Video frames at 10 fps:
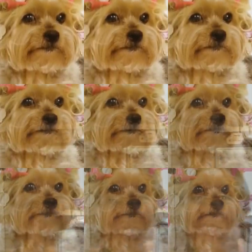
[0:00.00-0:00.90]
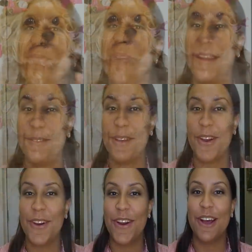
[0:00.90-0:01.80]
course she got it because it reminded
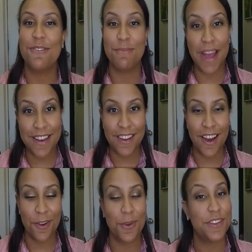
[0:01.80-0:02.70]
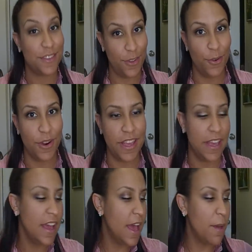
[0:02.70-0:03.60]
her of my dog, which is a
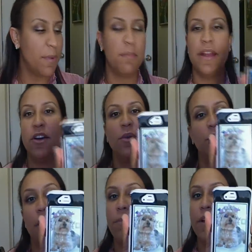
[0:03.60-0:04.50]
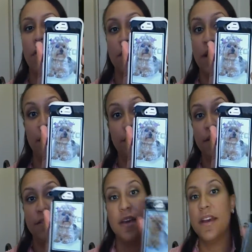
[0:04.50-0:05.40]
Yorkie, but my dog would not be caught dead like
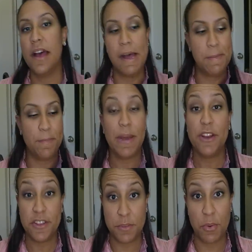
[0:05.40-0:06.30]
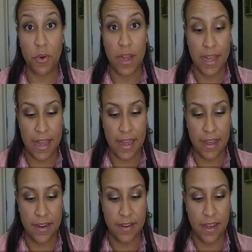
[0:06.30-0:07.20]
this. Um, my dog's a boy
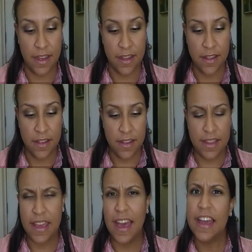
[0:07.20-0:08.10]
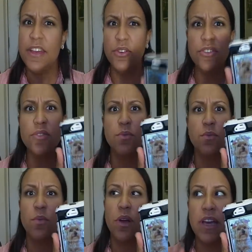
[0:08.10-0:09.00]
and uh, yeah, he'll just
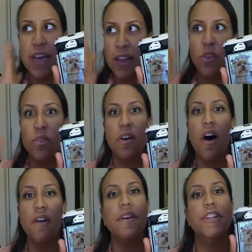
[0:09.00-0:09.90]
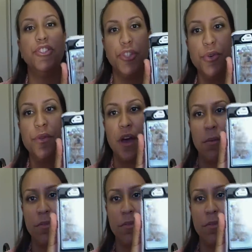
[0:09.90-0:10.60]
get those off and chew